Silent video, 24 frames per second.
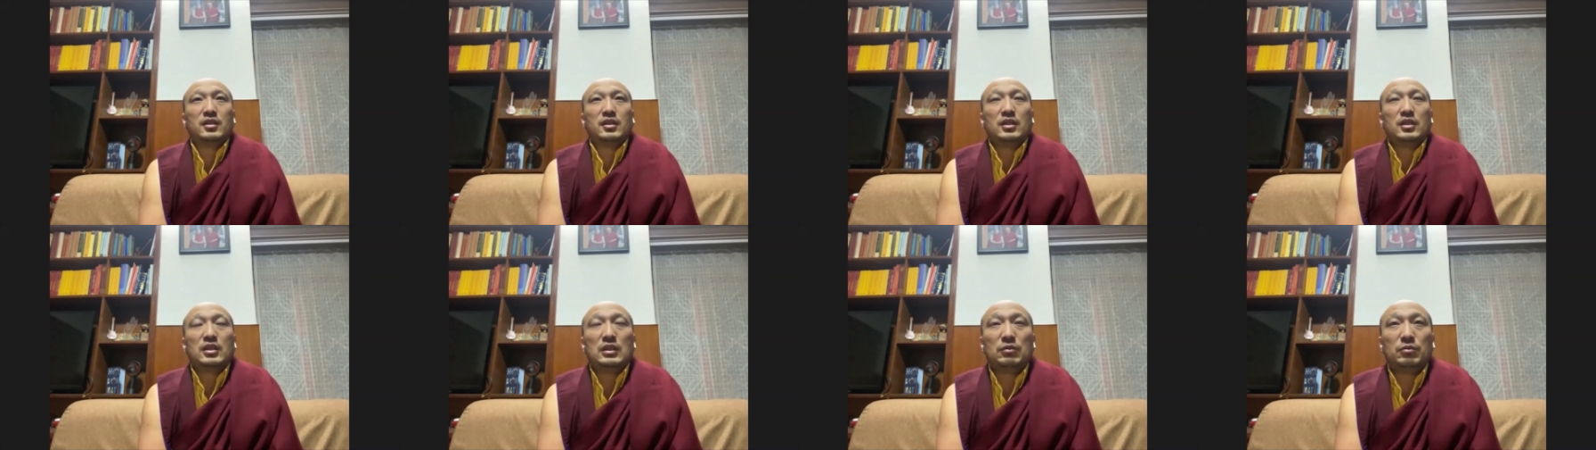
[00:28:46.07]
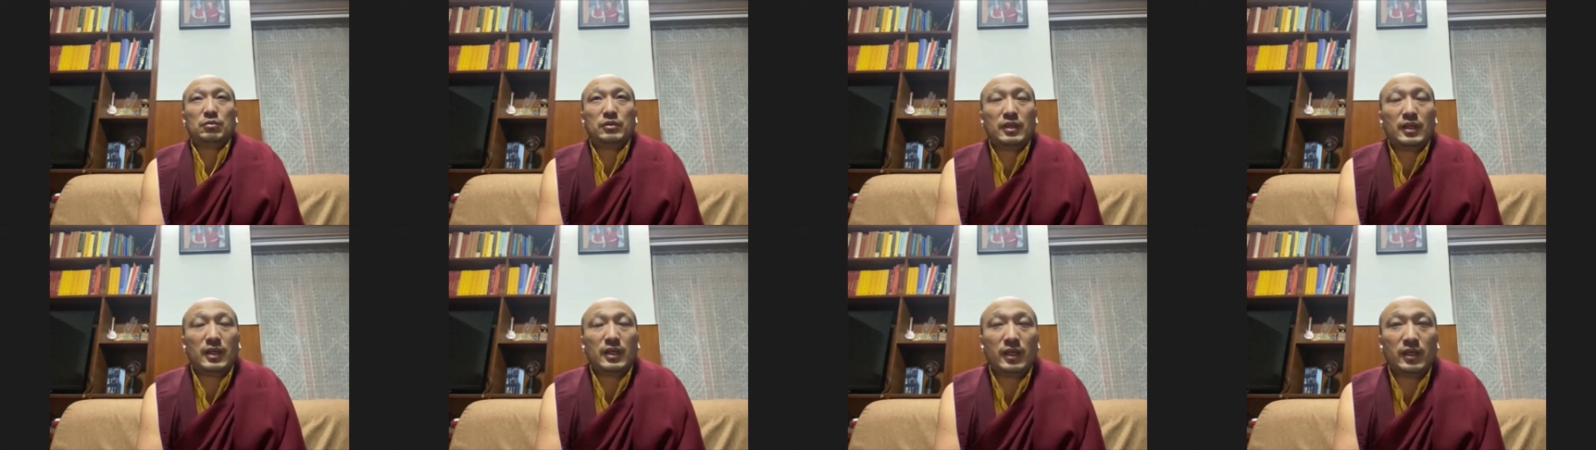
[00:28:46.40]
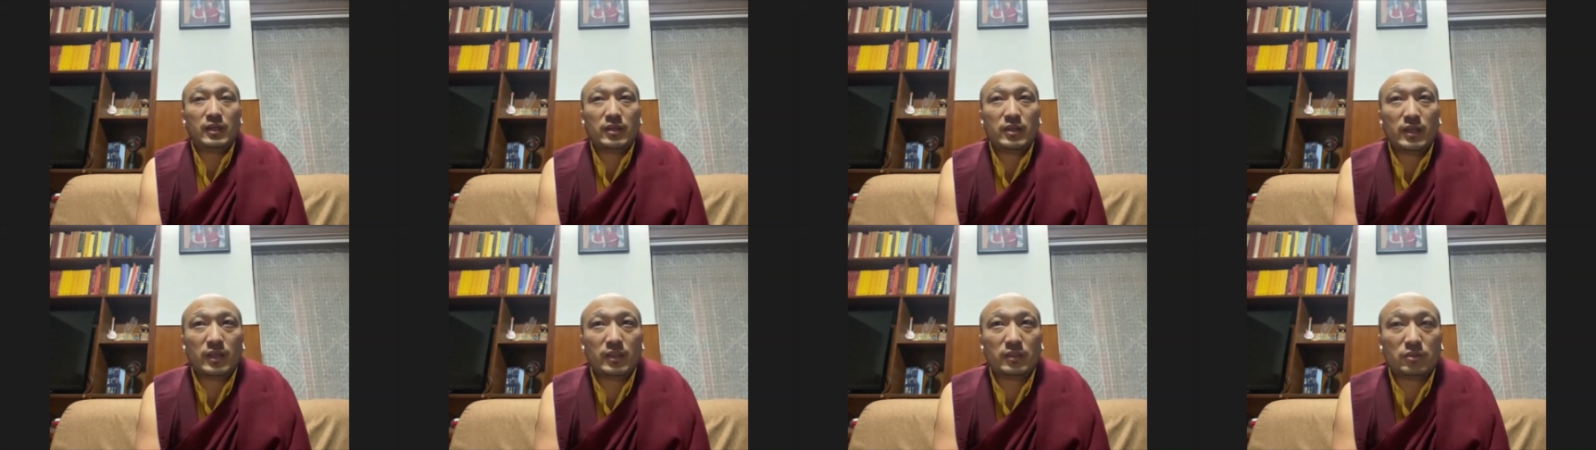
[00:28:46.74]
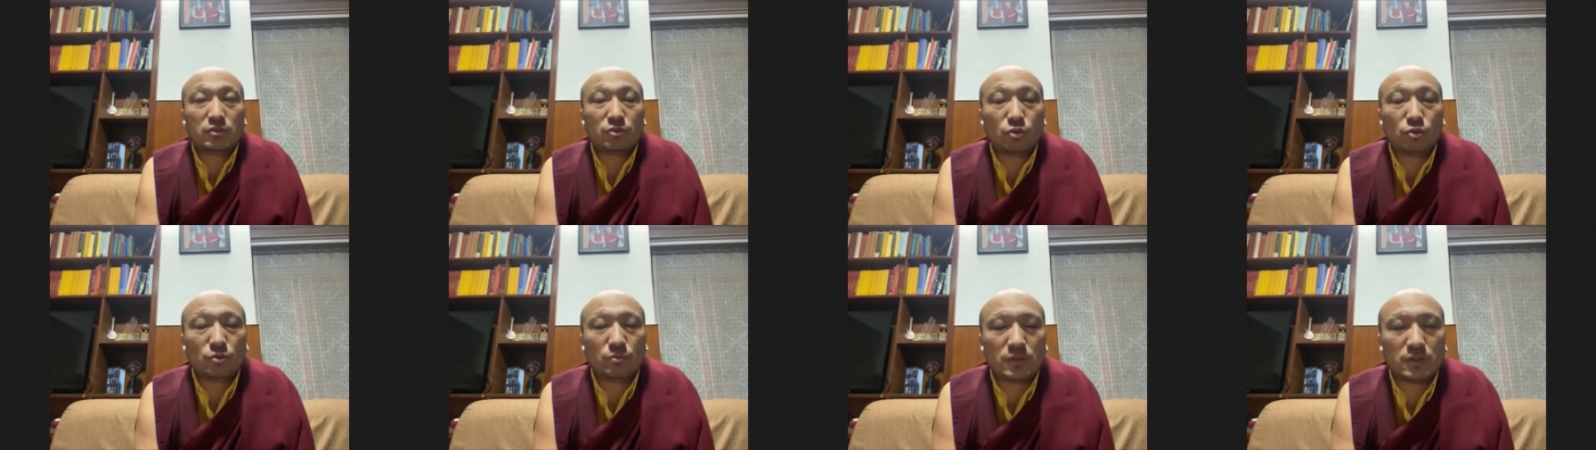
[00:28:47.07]
even I had
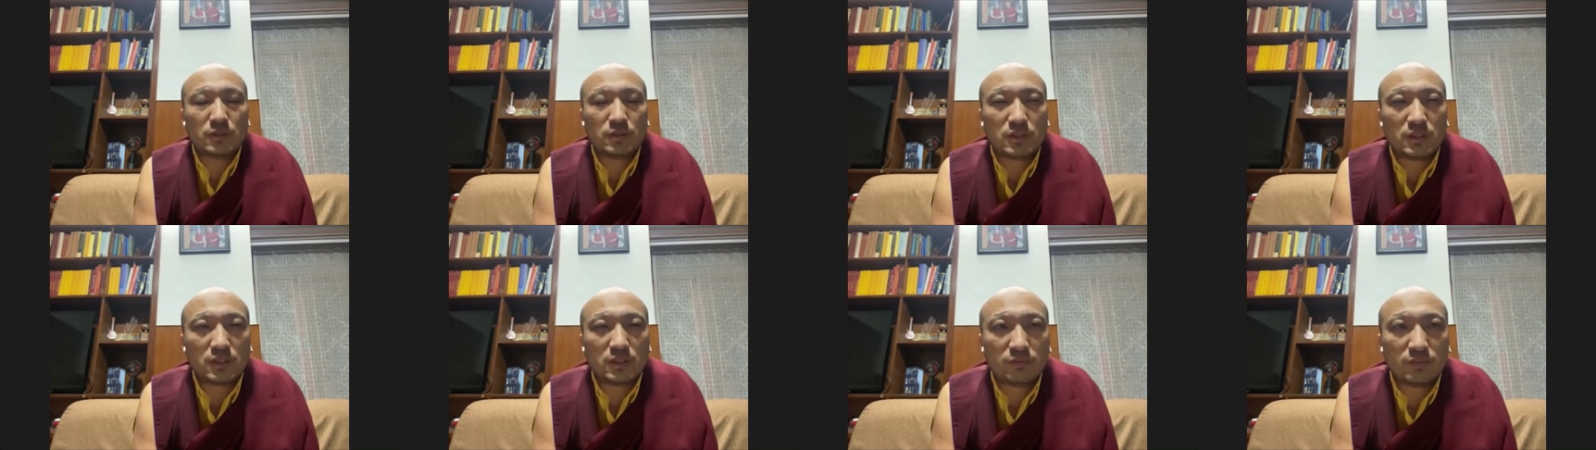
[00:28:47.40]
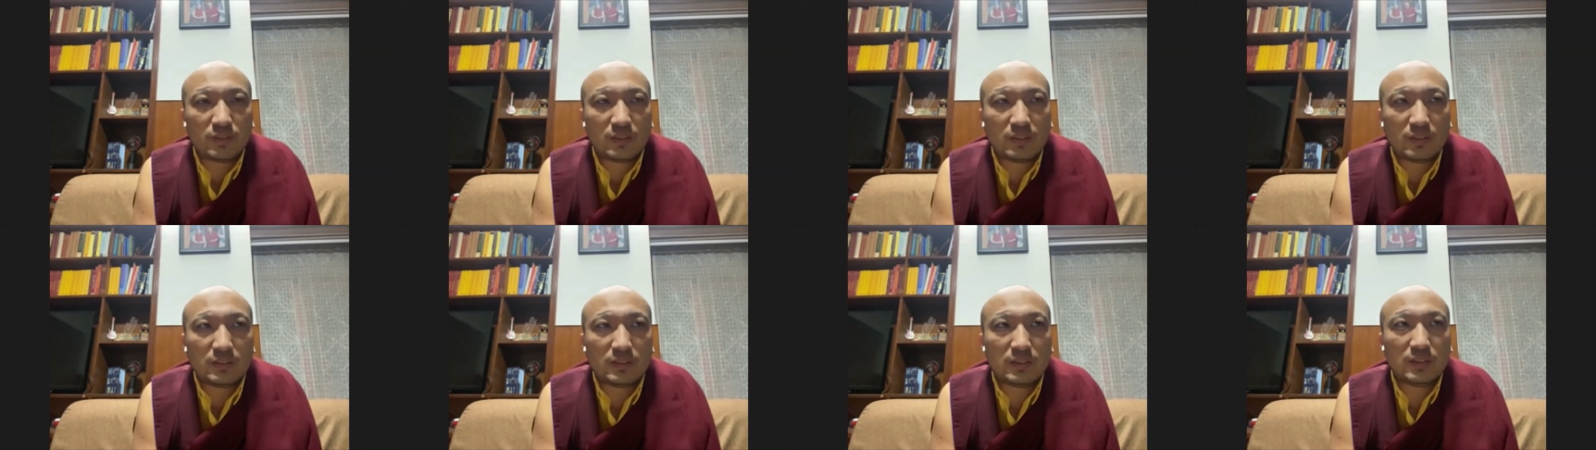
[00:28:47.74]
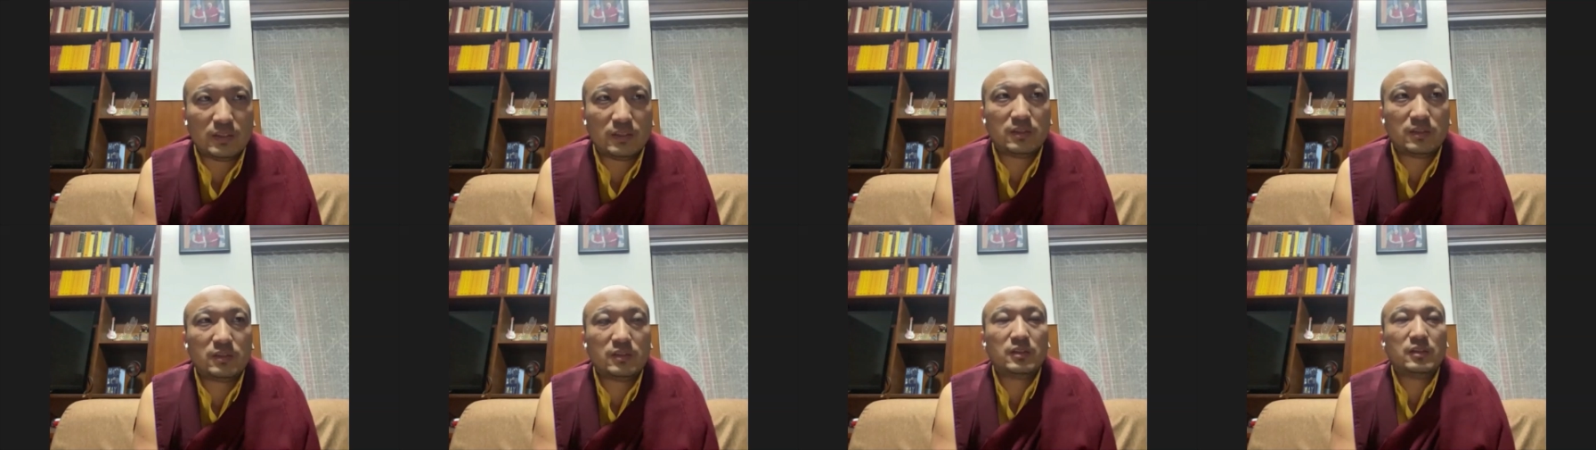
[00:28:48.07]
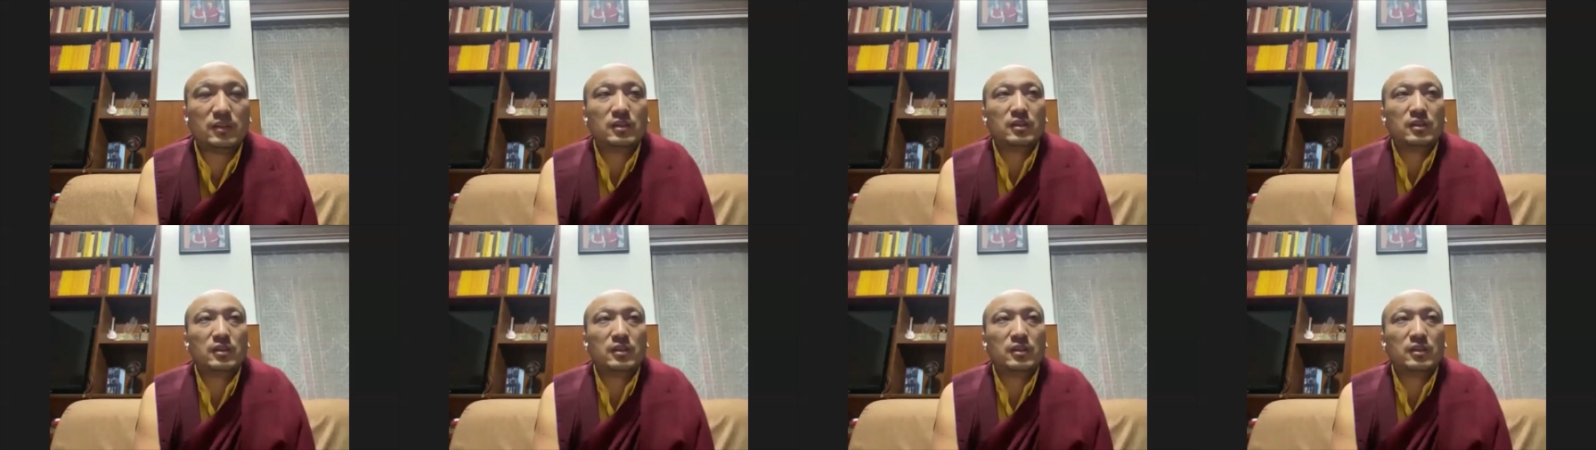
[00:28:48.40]
so much difficulties.